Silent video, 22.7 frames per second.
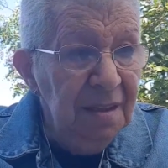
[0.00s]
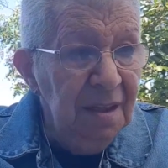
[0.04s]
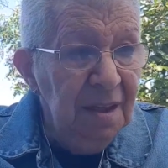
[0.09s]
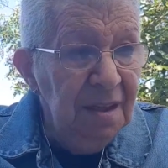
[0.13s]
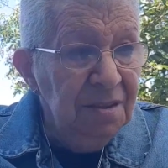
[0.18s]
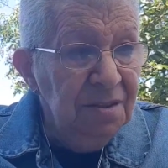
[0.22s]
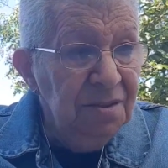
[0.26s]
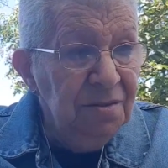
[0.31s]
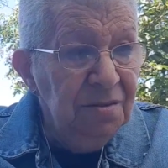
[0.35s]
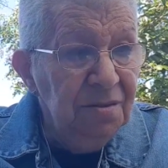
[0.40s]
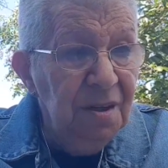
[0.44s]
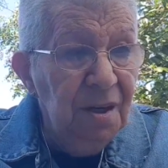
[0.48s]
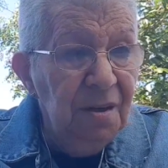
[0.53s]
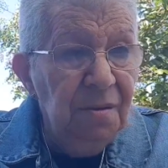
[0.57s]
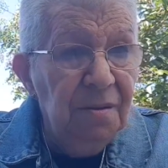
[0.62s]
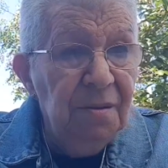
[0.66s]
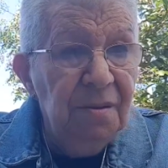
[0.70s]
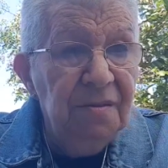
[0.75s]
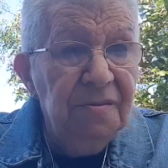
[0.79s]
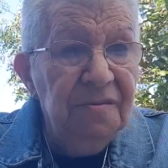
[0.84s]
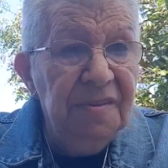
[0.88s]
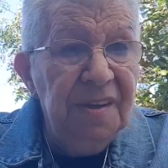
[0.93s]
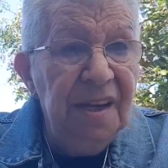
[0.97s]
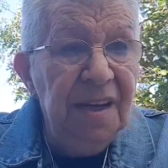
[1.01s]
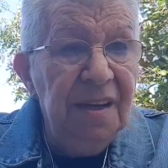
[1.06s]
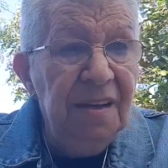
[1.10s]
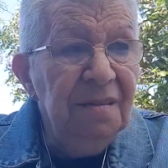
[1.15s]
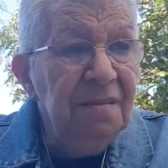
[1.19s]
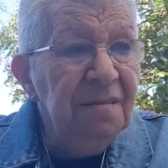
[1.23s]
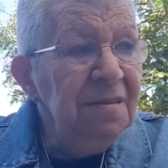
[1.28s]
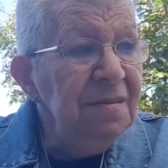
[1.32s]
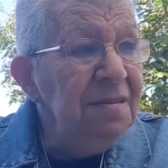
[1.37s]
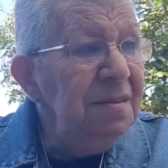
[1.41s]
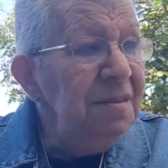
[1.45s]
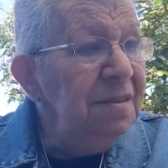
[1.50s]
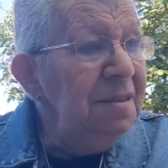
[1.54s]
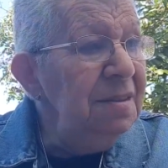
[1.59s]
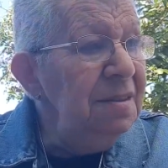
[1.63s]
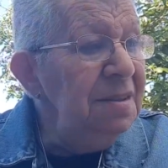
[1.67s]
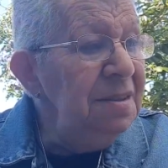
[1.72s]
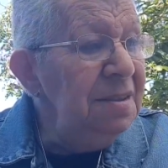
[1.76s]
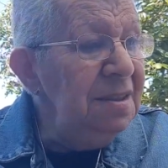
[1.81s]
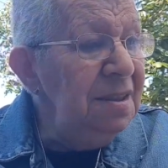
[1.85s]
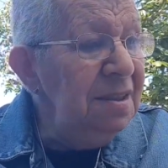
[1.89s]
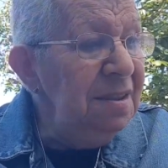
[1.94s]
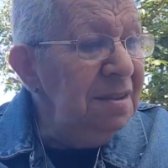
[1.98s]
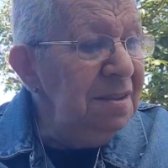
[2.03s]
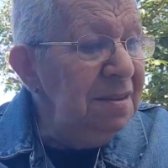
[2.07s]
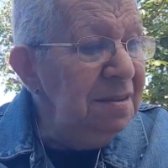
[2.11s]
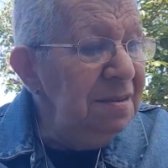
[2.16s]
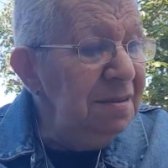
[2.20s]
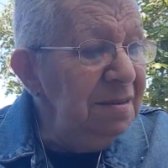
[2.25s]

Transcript: I shall go off now, and